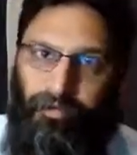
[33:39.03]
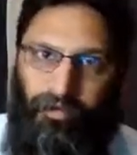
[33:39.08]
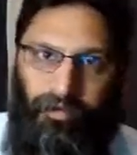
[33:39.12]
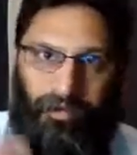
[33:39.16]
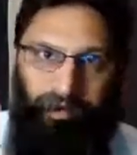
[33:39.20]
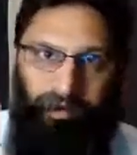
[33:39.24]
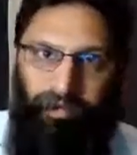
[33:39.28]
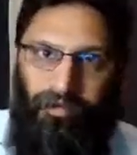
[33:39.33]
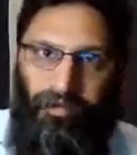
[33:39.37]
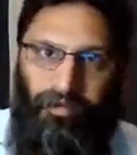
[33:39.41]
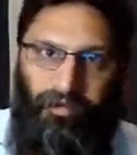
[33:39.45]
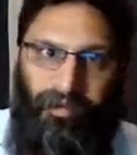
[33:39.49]

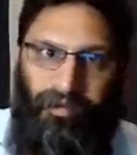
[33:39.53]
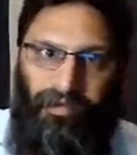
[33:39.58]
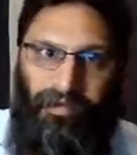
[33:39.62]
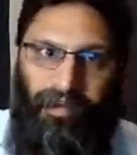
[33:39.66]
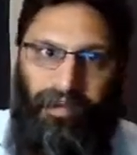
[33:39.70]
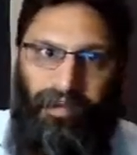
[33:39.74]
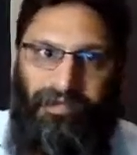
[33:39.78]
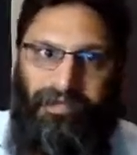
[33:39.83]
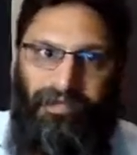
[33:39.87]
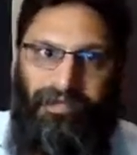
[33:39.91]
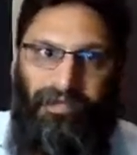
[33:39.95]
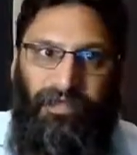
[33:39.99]
and
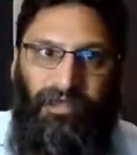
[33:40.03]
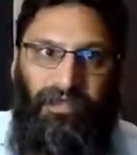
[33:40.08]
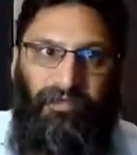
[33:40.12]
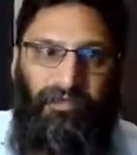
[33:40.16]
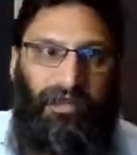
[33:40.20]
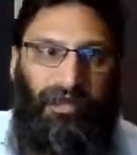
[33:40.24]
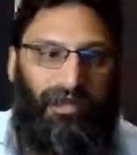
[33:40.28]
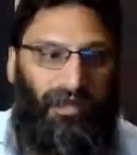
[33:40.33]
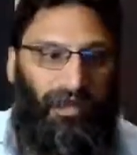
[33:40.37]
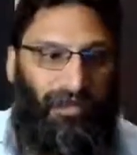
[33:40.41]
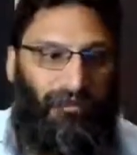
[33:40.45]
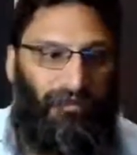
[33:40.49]

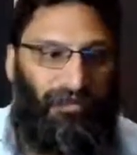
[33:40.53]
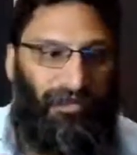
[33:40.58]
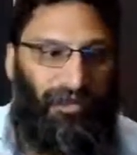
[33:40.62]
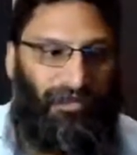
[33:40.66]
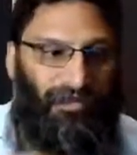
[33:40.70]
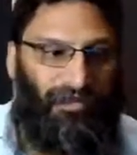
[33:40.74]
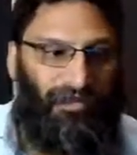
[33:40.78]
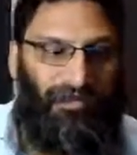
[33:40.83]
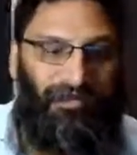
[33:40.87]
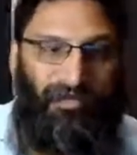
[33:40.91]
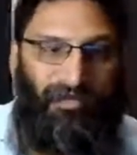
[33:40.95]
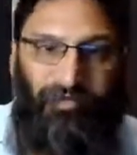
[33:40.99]
that can be
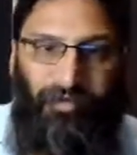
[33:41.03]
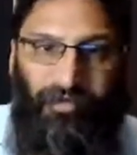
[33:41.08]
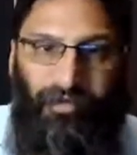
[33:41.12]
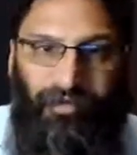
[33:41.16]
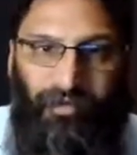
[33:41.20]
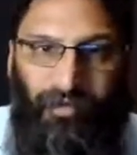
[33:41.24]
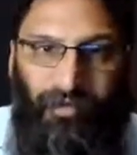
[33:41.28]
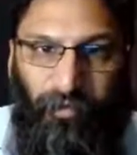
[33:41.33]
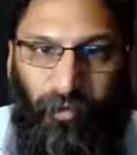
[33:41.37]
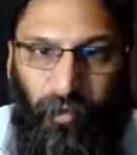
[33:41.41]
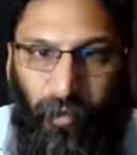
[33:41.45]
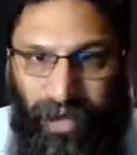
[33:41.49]

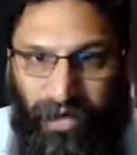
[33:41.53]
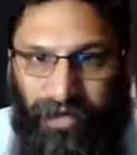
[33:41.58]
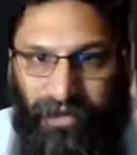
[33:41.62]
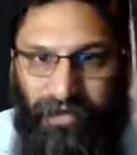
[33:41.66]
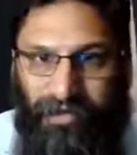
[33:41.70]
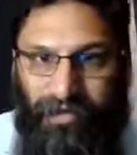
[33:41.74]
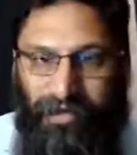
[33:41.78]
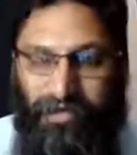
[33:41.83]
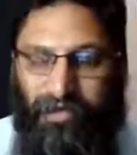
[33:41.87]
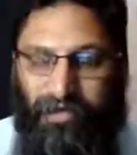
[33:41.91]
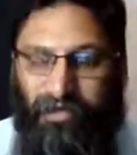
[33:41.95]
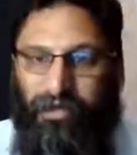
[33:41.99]
distributed
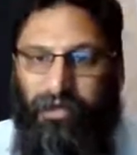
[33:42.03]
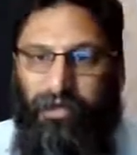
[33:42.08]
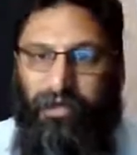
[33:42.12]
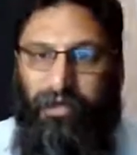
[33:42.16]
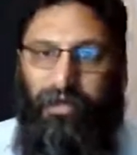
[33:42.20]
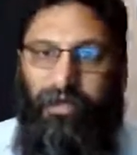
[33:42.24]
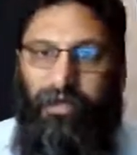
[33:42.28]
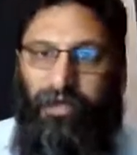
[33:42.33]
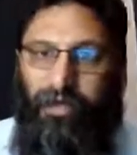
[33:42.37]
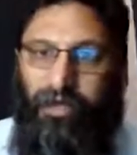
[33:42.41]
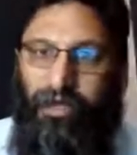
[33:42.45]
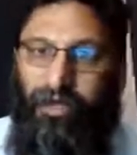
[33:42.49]
widely,
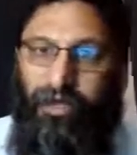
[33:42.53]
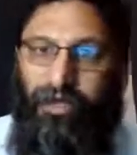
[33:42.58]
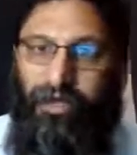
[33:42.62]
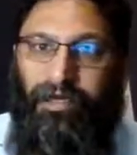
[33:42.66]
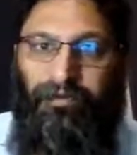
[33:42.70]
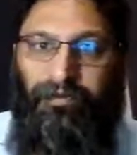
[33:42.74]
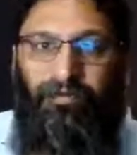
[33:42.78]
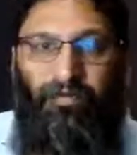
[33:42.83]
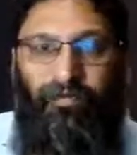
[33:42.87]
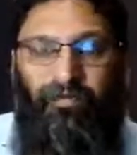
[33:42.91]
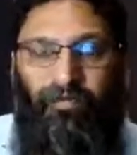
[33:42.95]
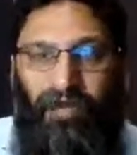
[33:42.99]
and
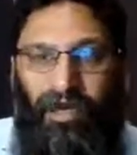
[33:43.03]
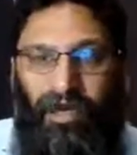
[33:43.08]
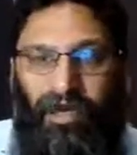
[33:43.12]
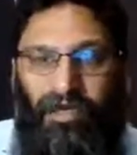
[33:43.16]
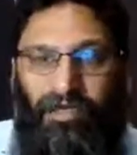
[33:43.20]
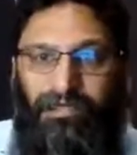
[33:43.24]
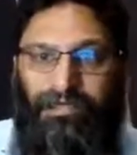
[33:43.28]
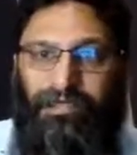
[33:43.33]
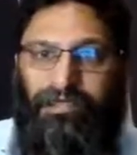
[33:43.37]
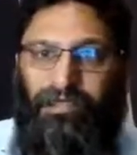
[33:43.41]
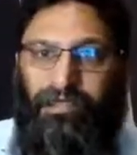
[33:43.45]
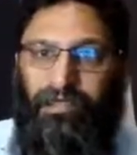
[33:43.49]
it
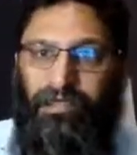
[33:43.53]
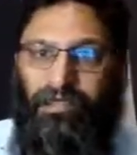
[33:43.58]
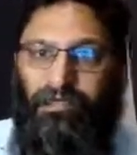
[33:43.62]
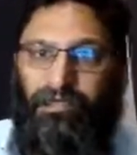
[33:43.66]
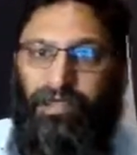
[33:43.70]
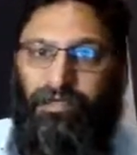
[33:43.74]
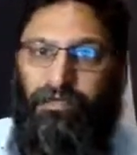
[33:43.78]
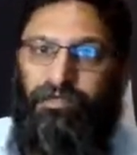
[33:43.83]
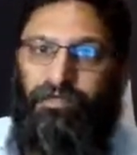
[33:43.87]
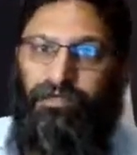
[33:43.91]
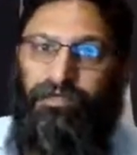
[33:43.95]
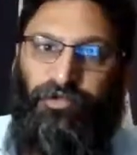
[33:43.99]
provides
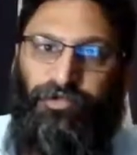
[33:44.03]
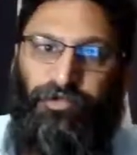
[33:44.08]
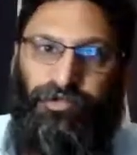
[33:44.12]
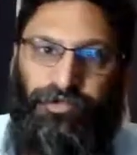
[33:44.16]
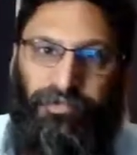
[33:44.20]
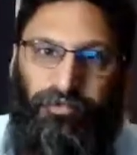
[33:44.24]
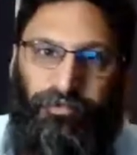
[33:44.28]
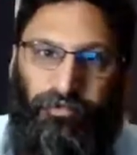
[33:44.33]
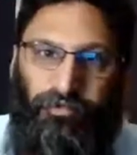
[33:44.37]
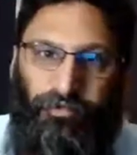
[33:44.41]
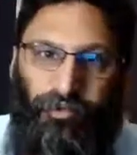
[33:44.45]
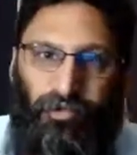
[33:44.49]
psychosocial
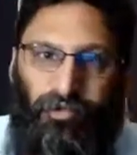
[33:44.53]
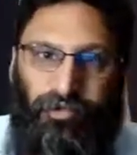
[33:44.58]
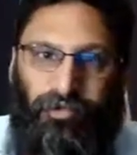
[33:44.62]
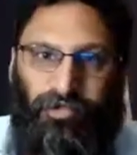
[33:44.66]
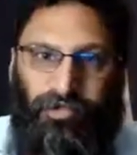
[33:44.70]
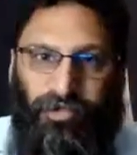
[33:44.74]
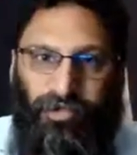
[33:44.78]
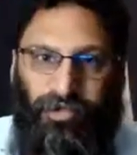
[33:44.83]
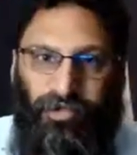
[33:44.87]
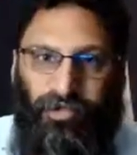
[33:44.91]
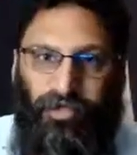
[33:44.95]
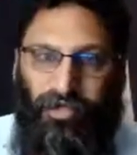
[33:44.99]

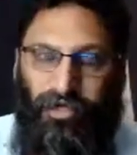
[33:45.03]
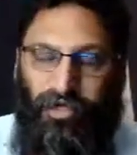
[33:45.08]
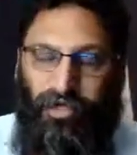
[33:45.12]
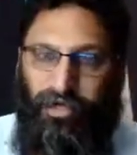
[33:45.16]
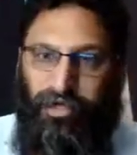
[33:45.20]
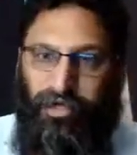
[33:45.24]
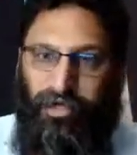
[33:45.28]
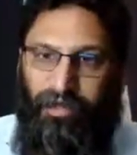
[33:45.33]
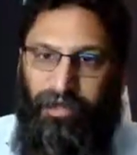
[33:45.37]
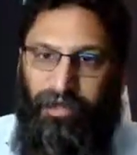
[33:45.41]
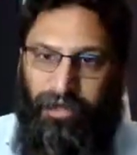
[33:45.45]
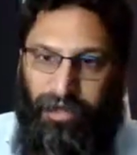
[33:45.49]
support
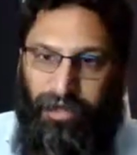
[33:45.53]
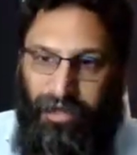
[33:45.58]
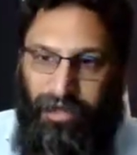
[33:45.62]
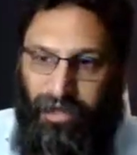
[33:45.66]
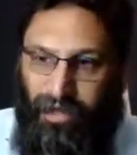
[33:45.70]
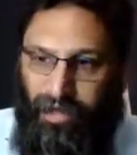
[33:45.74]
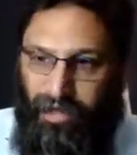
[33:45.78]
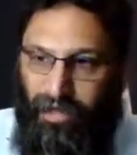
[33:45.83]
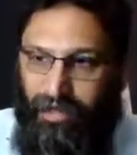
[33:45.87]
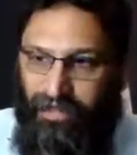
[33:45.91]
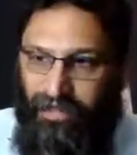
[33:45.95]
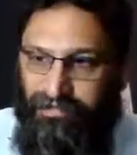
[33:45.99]

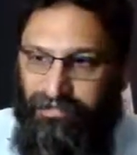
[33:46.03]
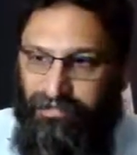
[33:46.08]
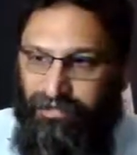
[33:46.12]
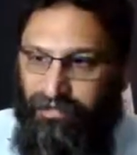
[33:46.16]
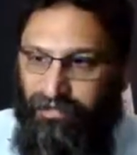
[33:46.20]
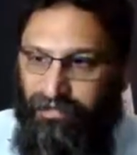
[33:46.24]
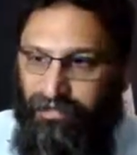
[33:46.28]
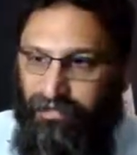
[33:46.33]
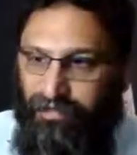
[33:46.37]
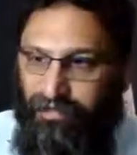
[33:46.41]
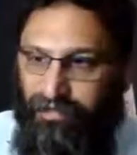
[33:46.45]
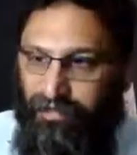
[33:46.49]
as
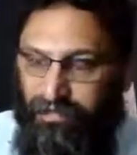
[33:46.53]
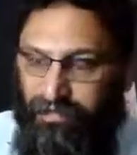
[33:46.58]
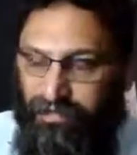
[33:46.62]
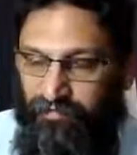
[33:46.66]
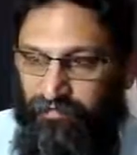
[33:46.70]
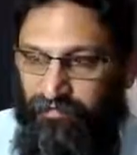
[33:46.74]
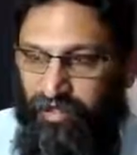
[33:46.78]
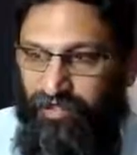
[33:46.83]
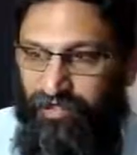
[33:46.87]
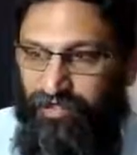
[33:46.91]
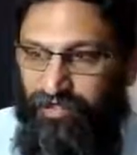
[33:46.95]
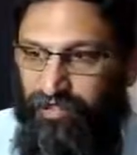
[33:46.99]
an
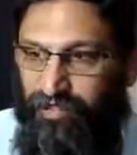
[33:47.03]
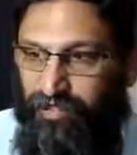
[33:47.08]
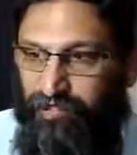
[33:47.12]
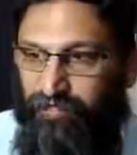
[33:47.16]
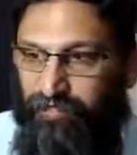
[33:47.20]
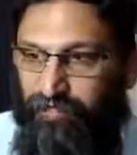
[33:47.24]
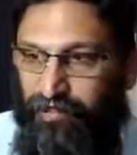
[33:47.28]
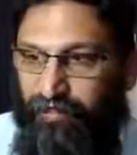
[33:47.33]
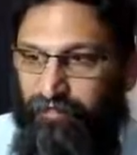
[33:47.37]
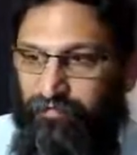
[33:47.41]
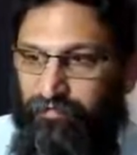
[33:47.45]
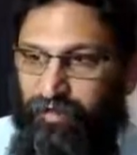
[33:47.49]
intervention
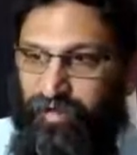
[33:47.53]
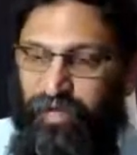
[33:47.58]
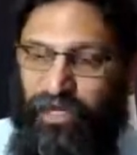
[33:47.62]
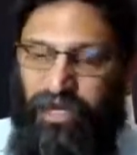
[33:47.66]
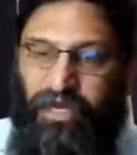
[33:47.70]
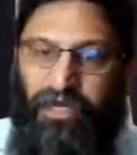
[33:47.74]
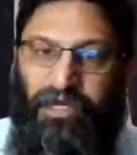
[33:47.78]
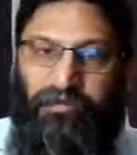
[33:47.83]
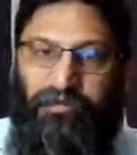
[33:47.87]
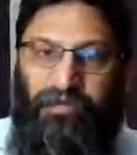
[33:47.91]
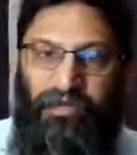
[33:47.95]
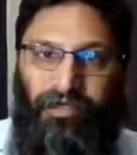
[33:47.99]
for
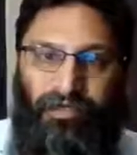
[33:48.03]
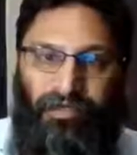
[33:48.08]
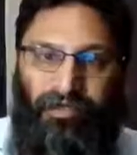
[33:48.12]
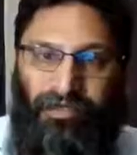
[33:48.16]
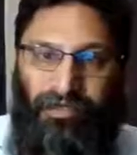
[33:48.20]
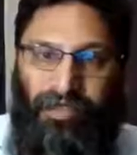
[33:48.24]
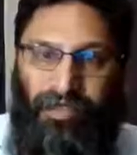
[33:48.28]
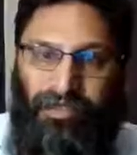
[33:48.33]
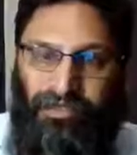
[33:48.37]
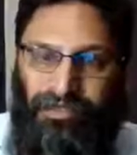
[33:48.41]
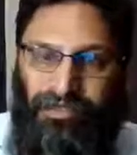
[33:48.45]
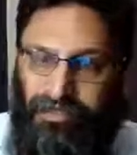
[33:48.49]
anybody who
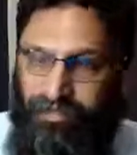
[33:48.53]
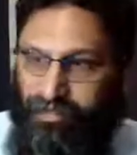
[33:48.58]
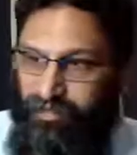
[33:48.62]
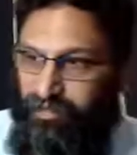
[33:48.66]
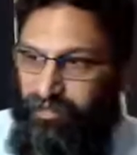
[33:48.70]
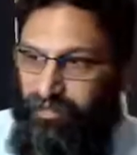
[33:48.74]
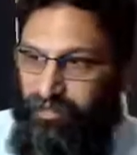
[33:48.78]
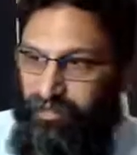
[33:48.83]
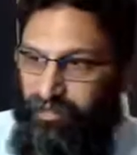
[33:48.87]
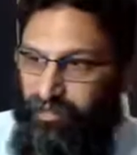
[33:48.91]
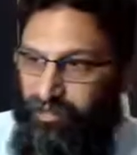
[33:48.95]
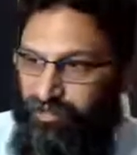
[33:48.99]
needs it in
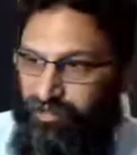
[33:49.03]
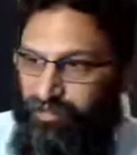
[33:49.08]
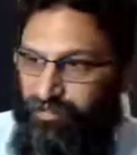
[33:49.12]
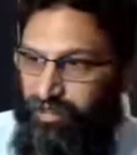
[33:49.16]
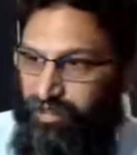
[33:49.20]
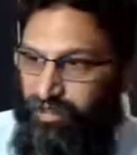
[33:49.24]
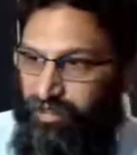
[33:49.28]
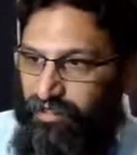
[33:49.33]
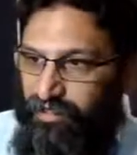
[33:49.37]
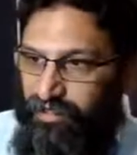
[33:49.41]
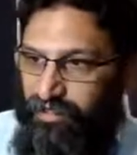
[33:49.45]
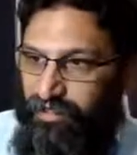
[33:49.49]
our
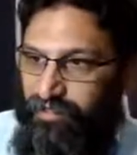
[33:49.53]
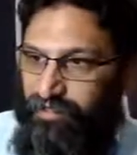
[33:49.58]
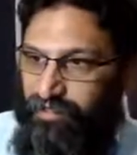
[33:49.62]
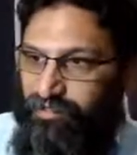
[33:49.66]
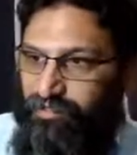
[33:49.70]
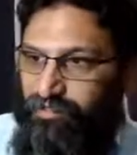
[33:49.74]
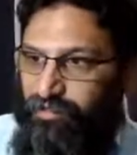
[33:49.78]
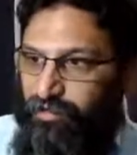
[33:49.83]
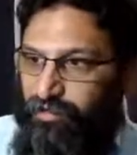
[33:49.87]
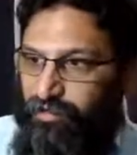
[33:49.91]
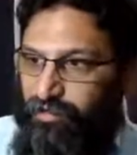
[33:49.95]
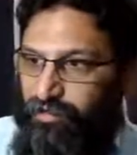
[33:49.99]
country.
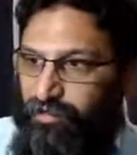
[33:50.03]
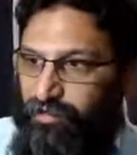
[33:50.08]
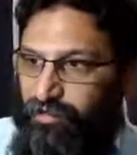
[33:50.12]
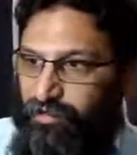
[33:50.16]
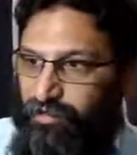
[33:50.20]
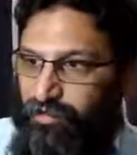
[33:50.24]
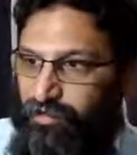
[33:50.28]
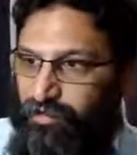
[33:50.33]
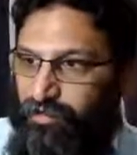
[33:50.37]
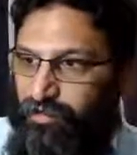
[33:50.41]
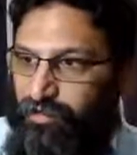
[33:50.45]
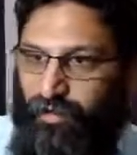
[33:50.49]
So
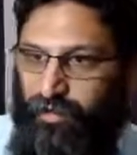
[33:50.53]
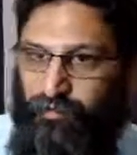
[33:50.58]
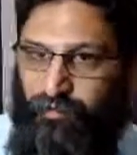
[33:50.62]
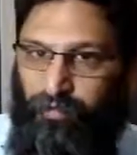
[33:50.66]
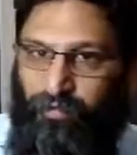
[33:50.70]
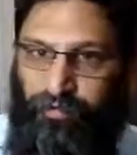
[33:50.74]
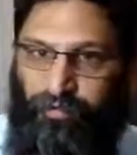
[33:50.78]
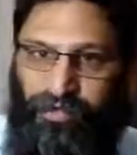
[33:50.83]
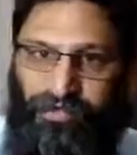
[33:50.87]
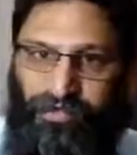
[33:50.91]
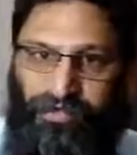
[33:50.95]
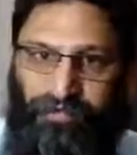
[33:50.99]
that
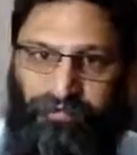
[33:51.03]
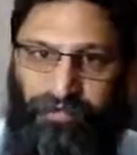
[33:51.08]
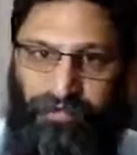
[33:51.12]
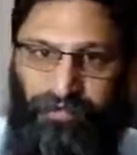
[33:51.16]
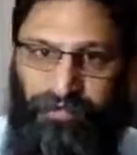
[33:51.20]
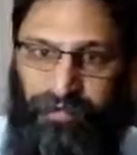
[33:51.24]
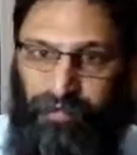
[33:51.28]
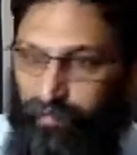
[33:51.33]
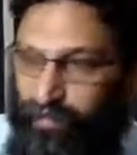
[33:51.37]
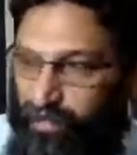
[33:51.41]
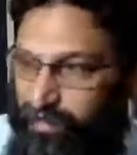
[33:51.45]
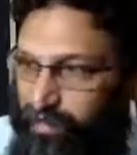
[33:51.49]
will be
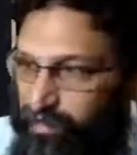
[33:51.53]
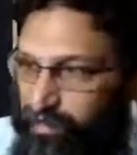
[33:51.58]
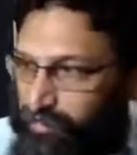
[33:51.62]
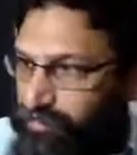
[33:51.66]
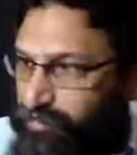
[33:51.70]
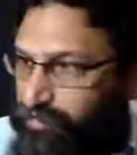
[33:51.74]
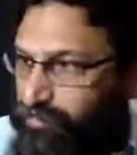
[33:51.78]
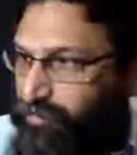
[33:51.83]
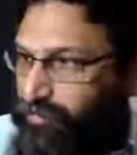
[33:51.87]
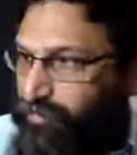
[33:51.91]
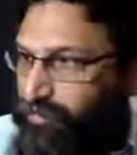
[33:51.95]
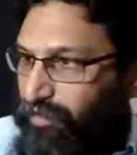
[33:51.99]
something that we can
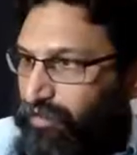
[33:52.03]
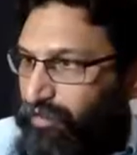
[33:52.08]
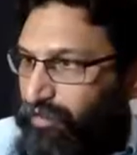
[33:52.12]
do.